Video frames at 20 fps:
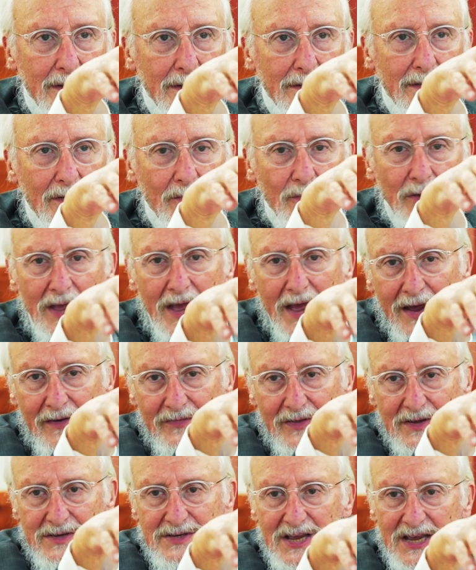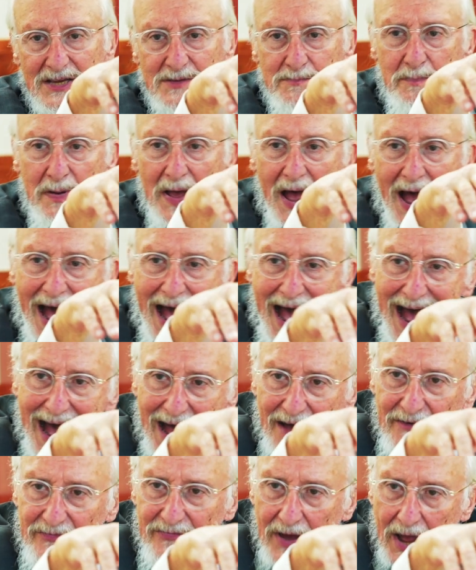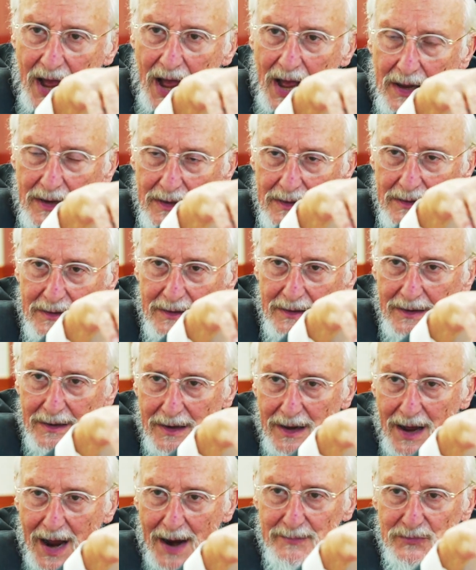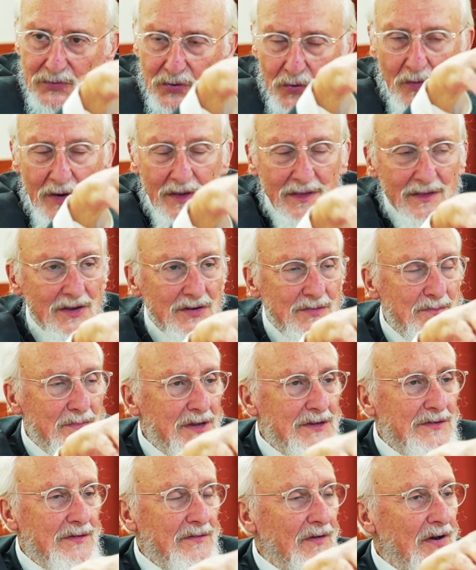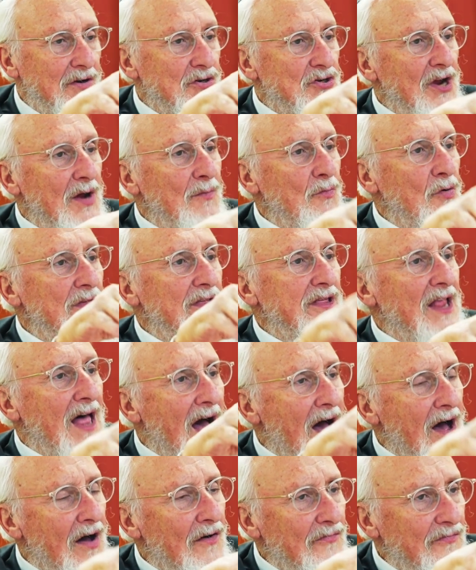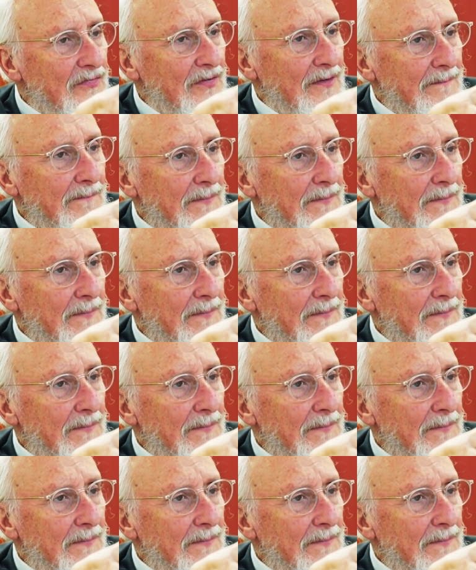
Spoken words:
that we have that says be'ahava, I'm doing this mitzvah Hashem with love,